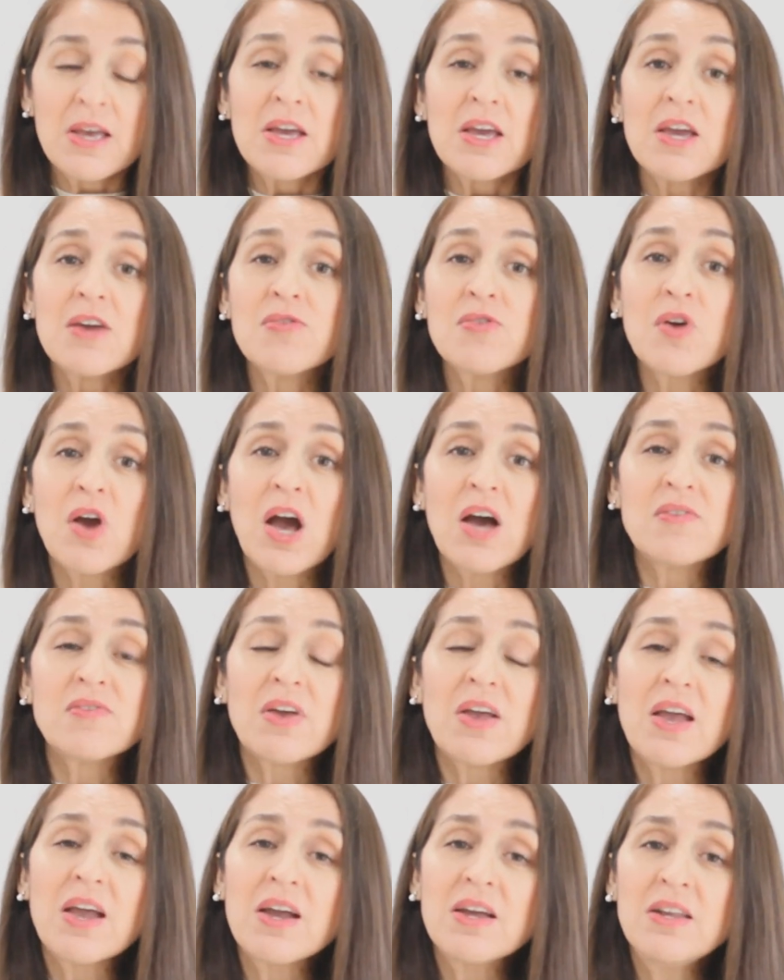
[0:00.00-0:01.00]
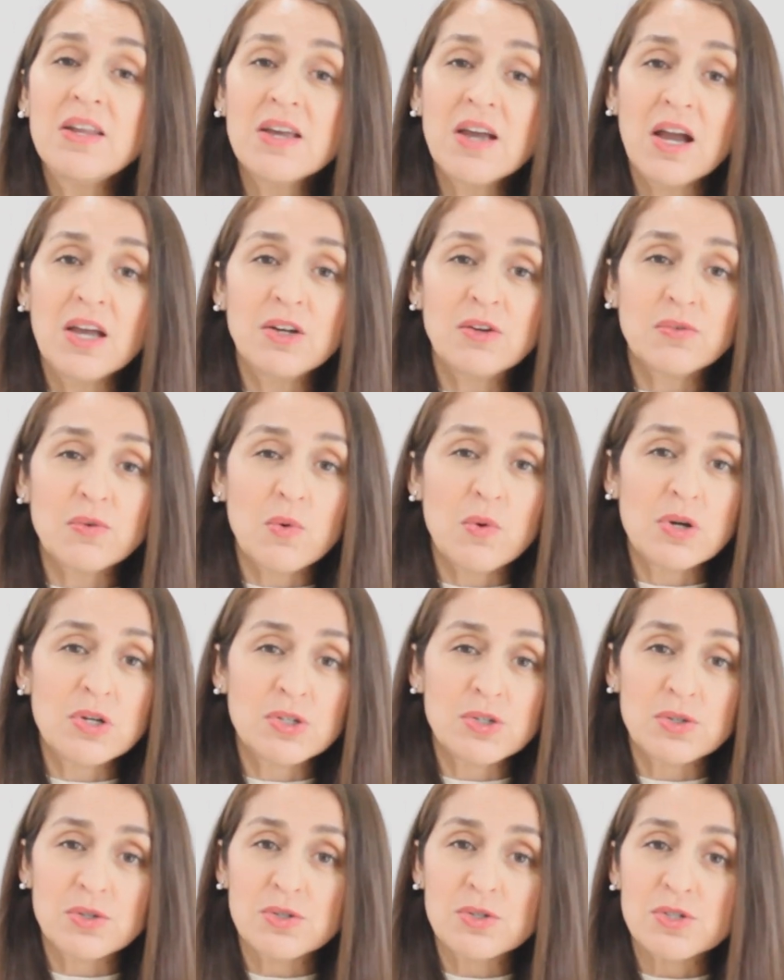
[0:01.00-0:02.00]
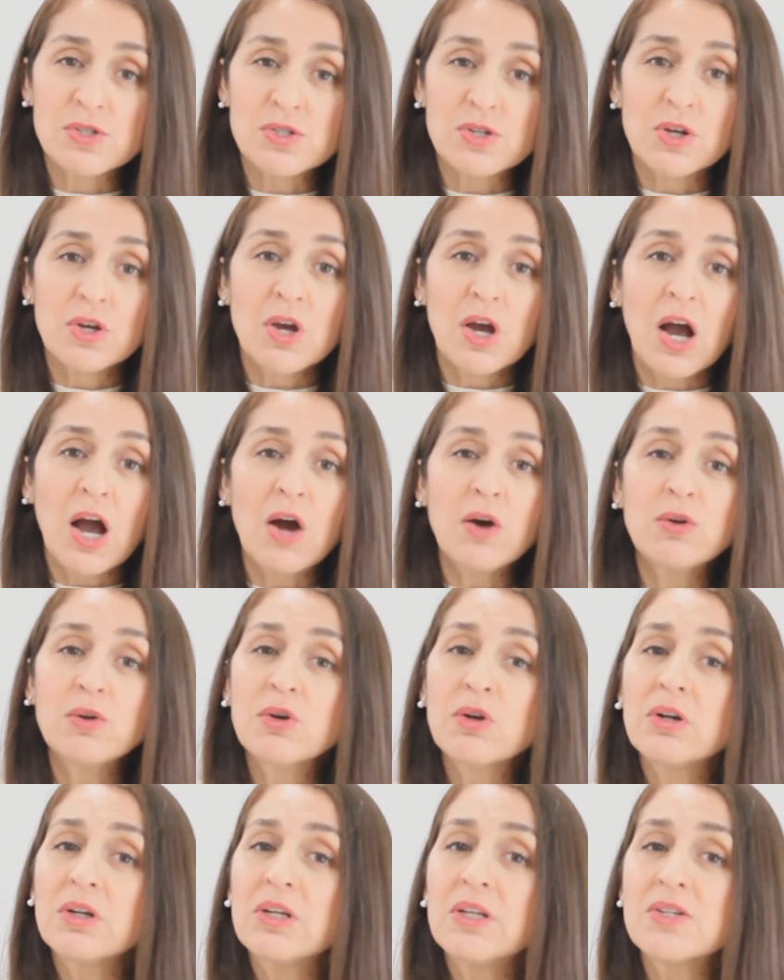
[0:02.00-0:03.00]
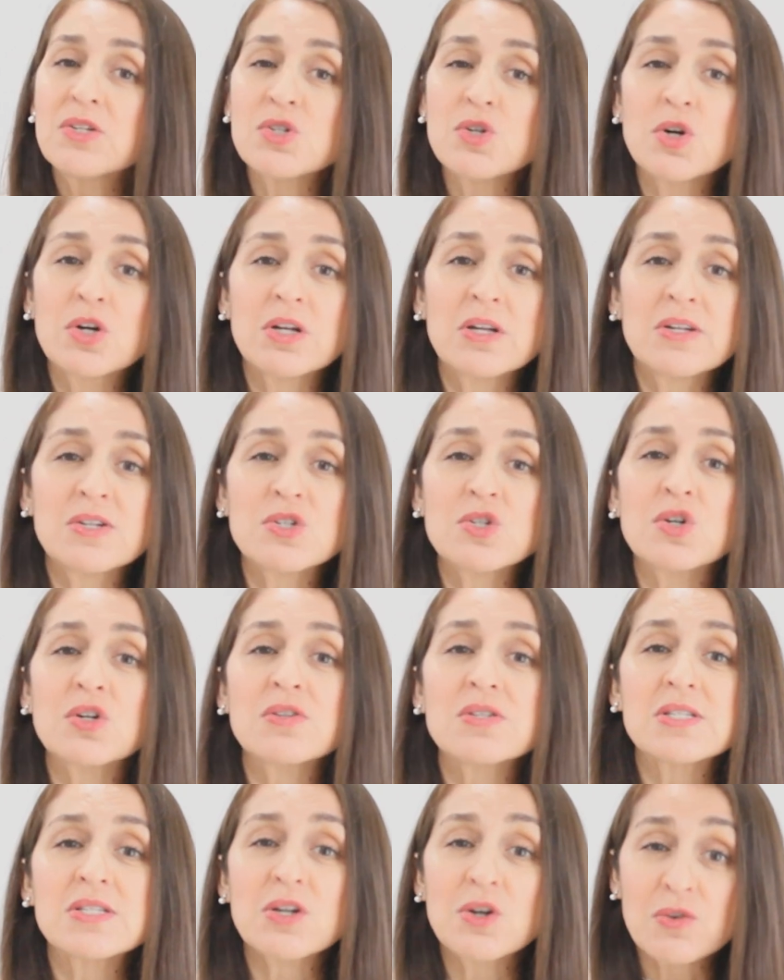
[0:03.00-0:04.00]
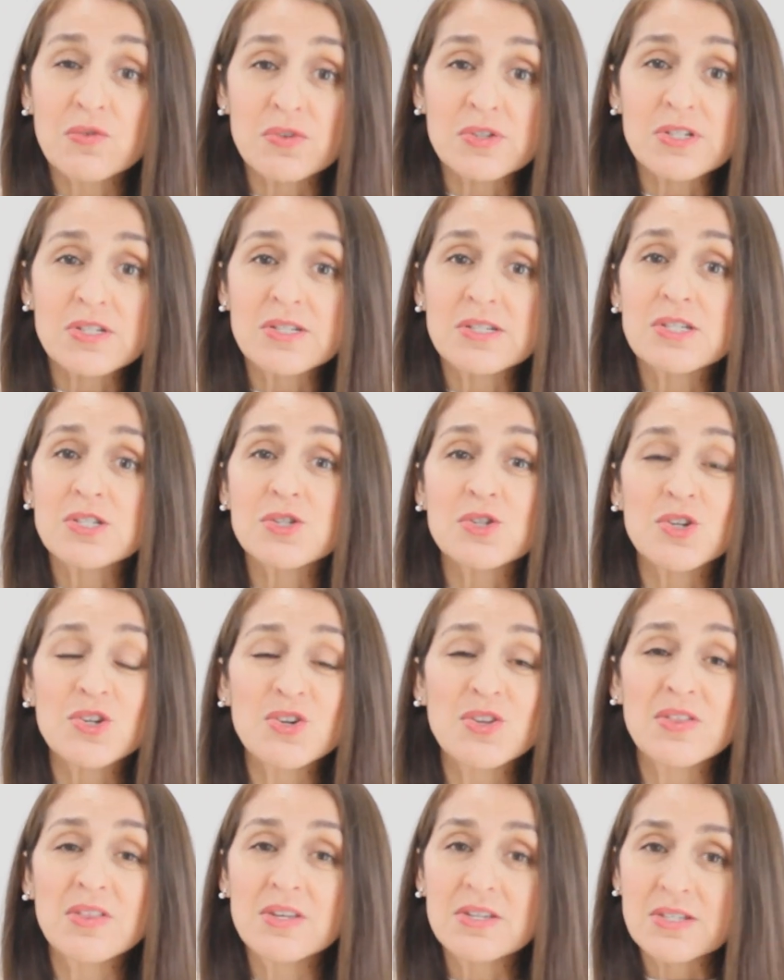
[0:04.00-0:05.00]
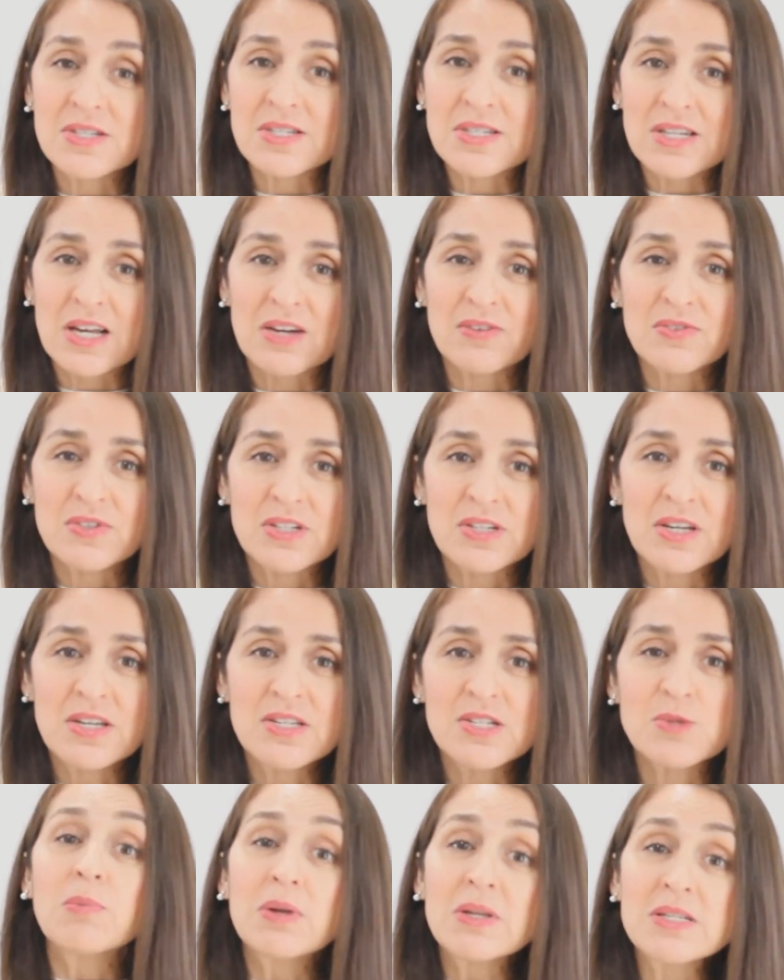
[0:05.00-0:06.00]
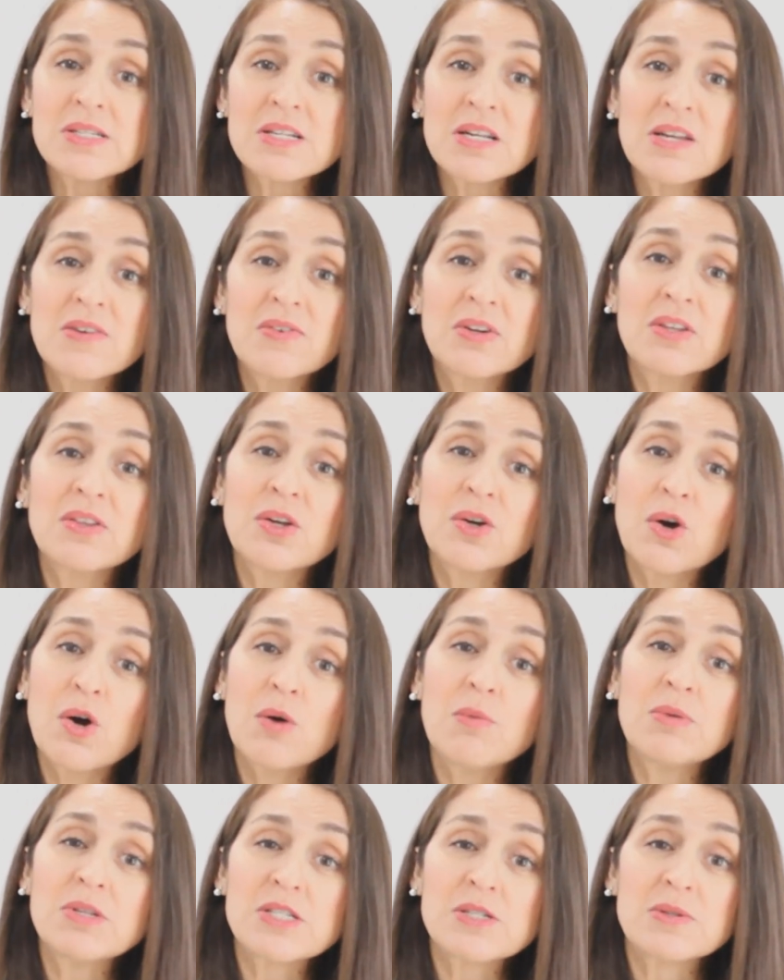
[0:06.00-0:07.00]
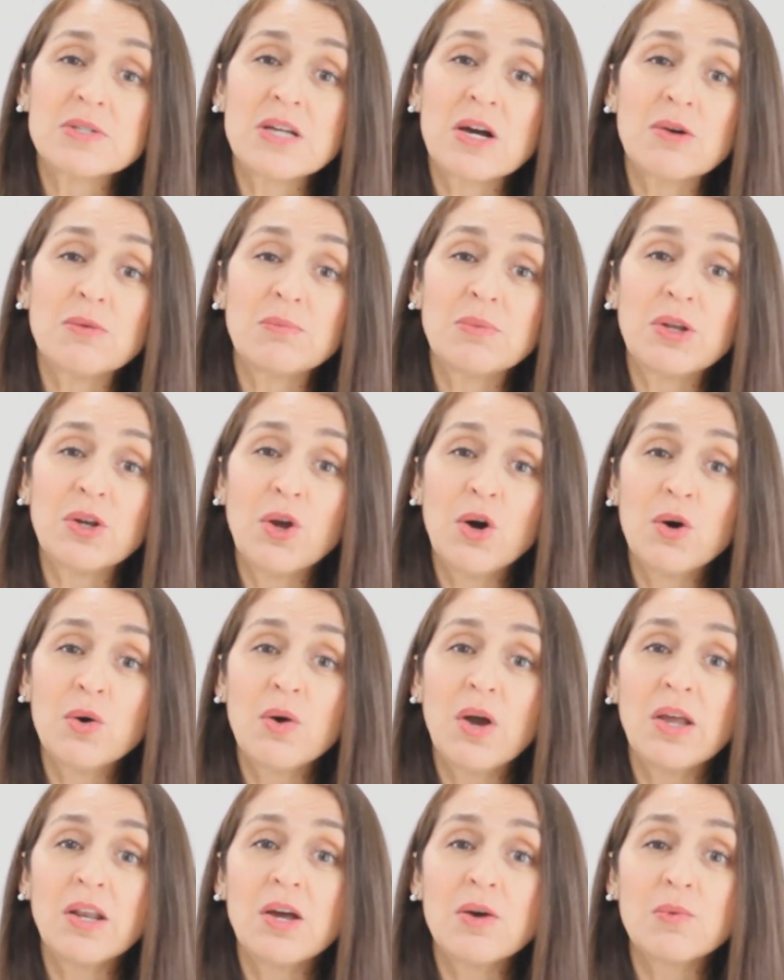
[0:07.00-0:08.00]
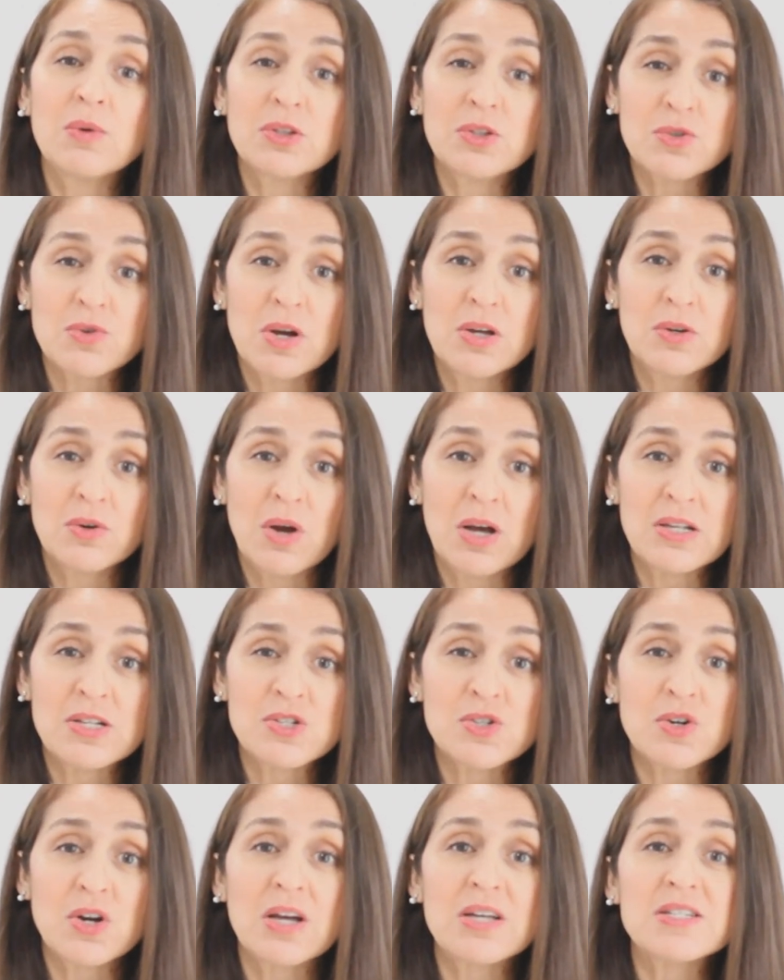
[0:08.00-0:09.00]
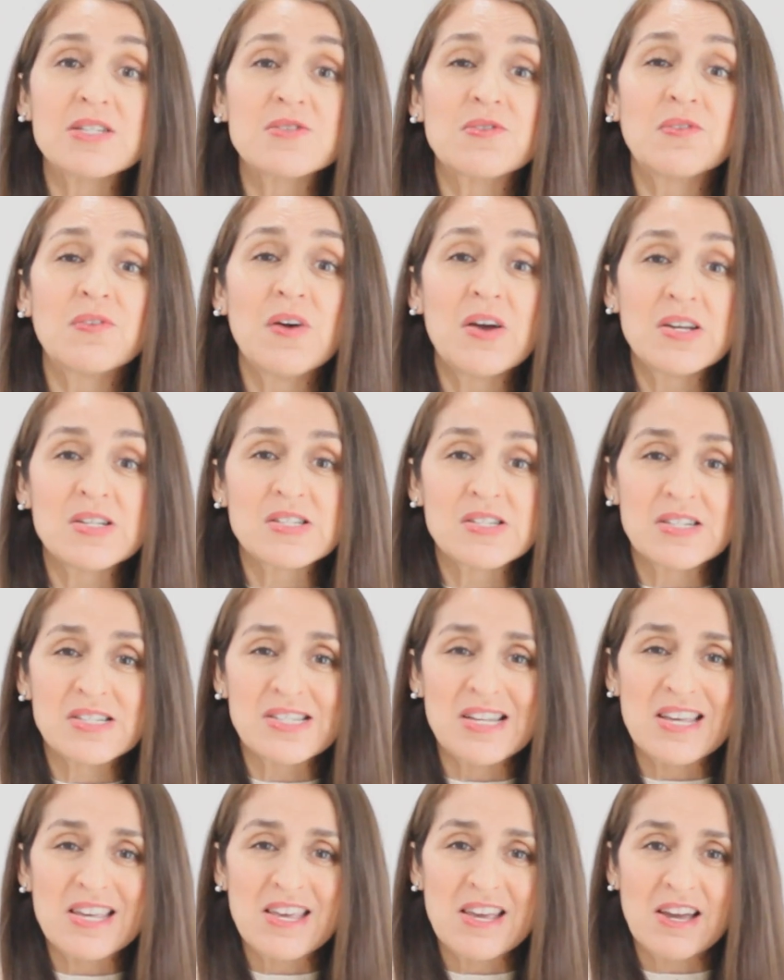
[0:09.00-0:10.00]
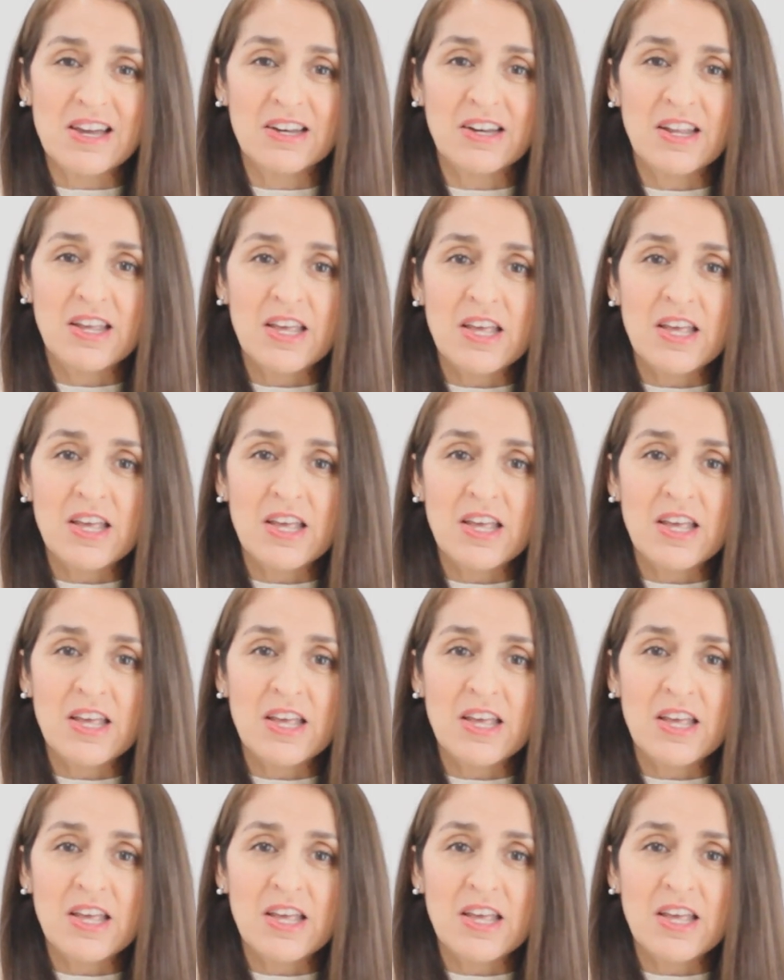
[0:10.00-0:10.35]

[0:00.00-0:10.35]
If you have any kind of questions, how to clean certain surfaces during these tough days, please leave it in the comments down below and I will try to answer as fast as I can.